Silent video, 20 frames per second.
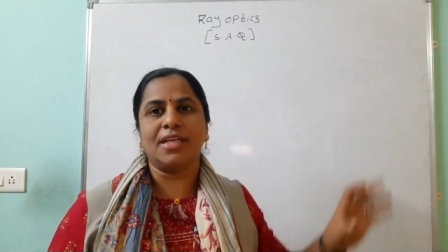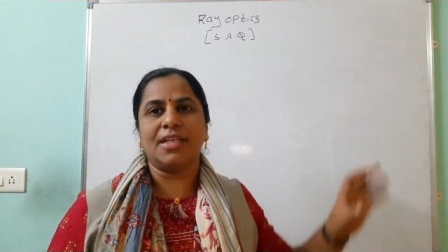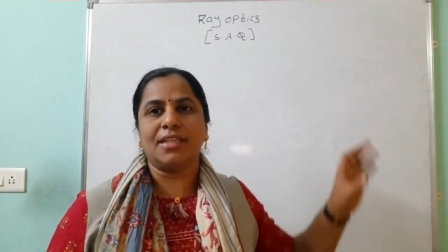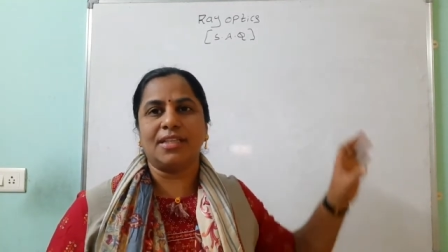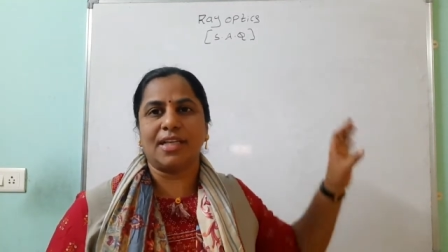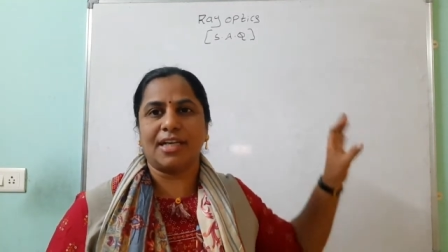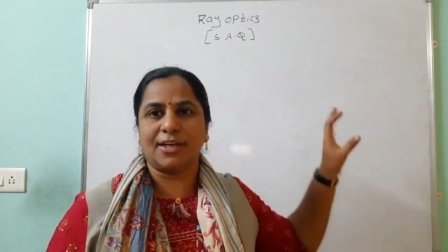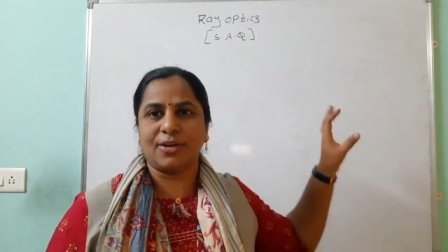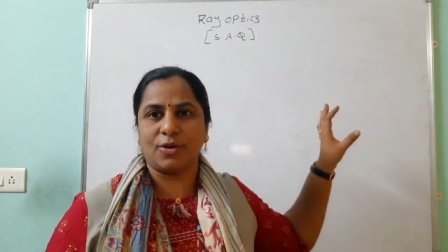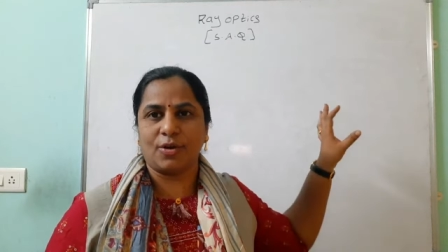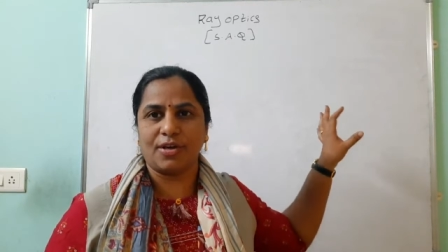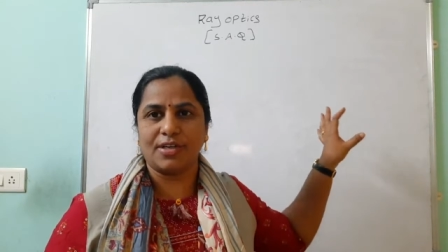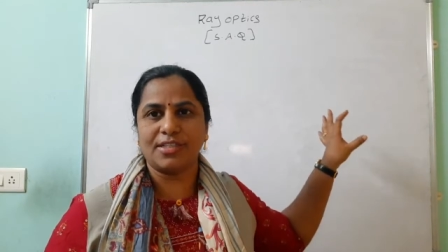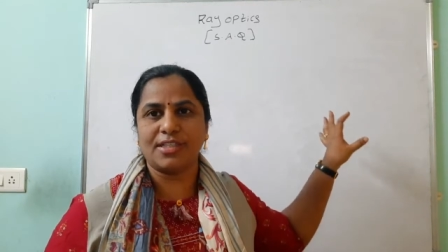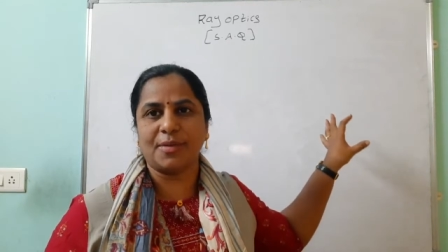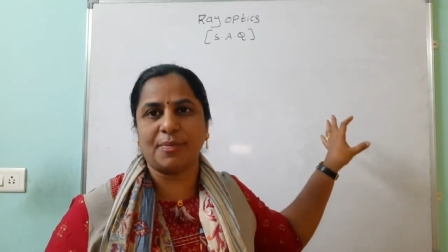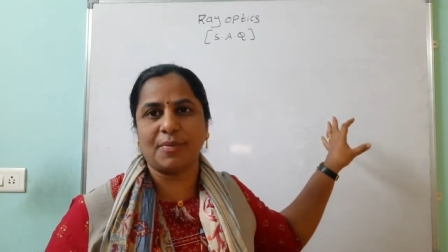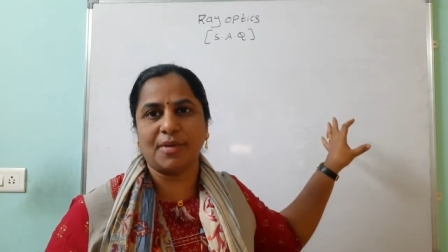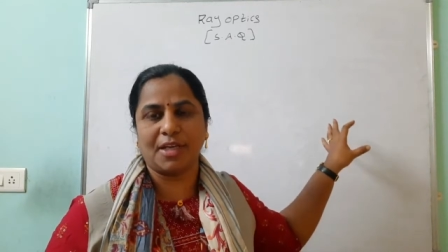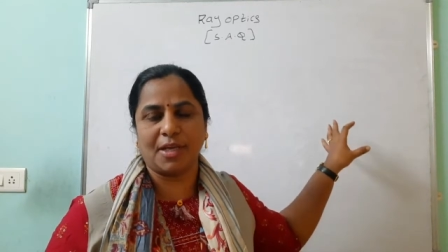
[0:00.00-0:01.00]
That
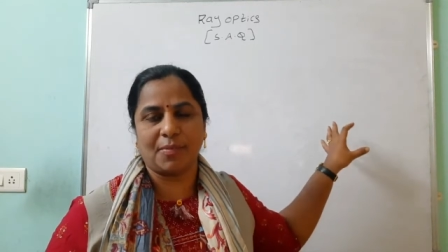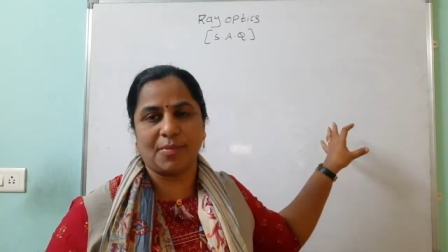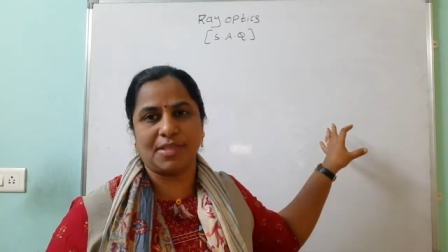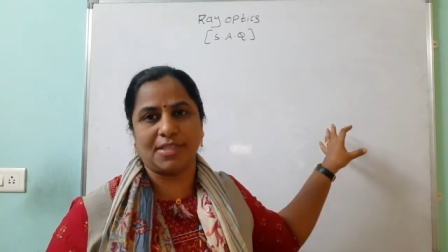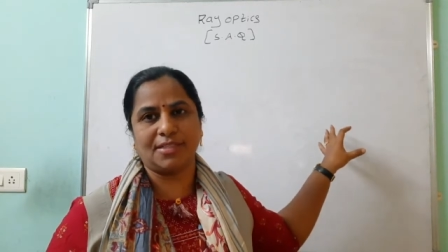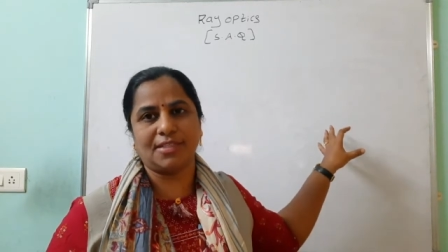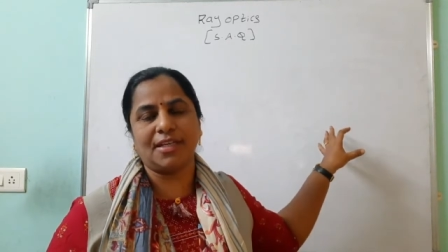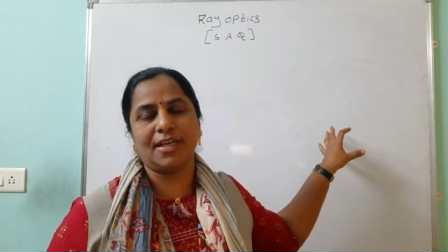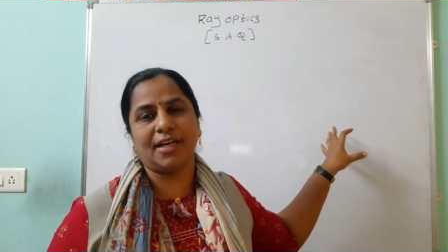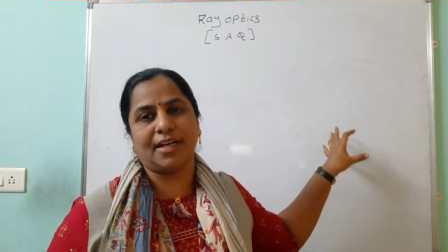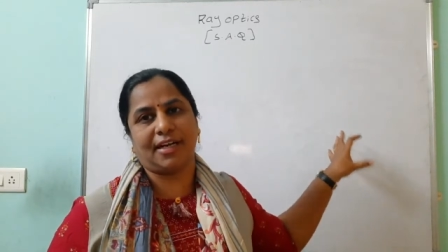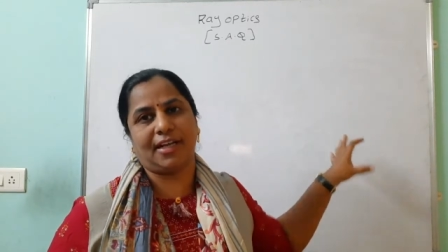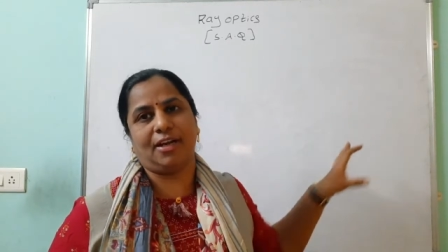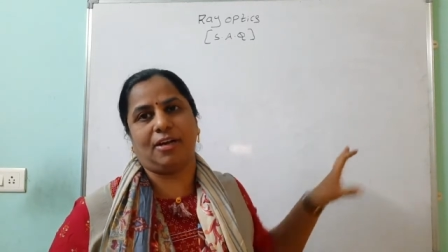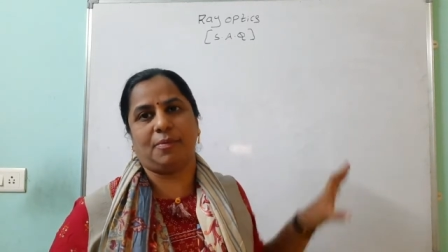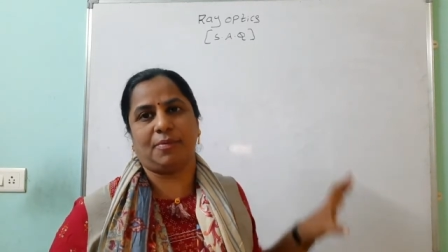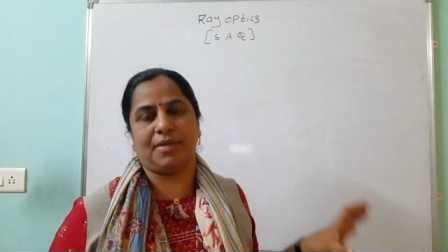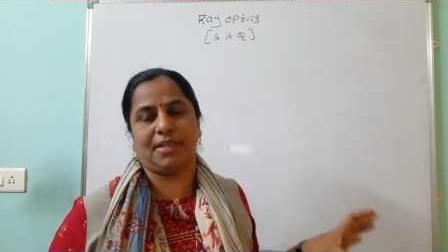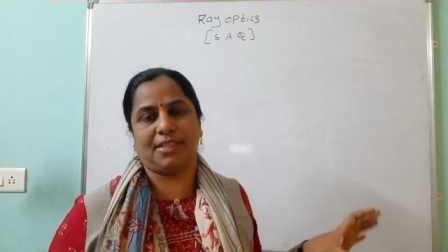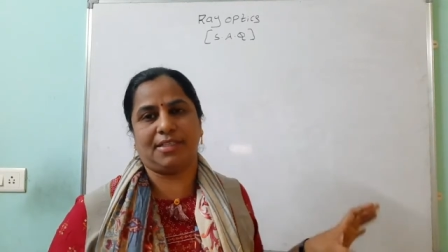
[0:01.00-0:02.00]
concept name is the
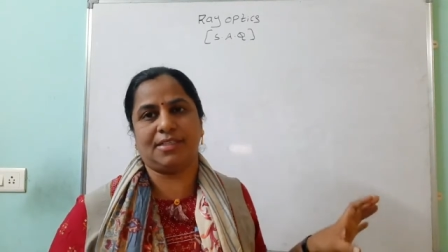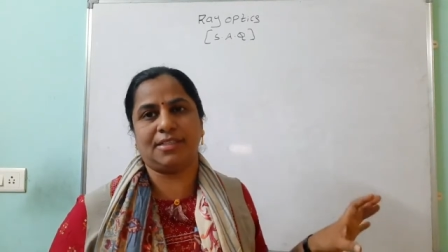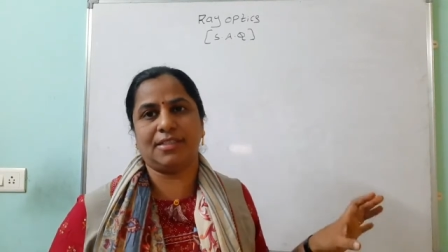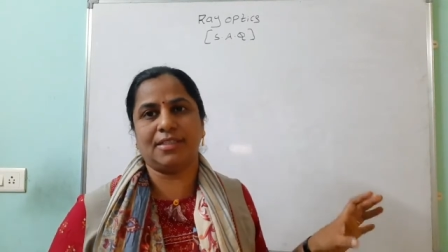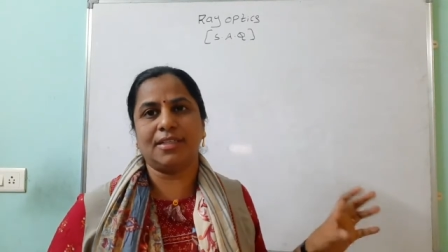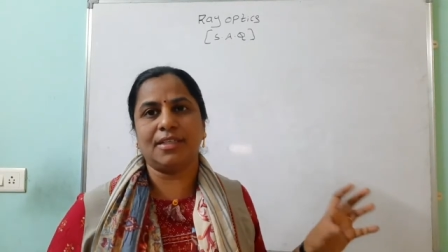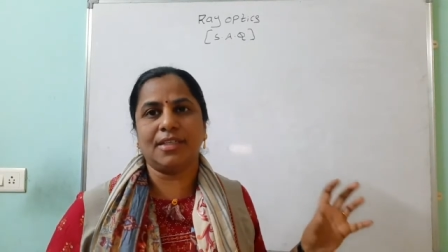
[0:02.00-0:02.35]
Rayoptics.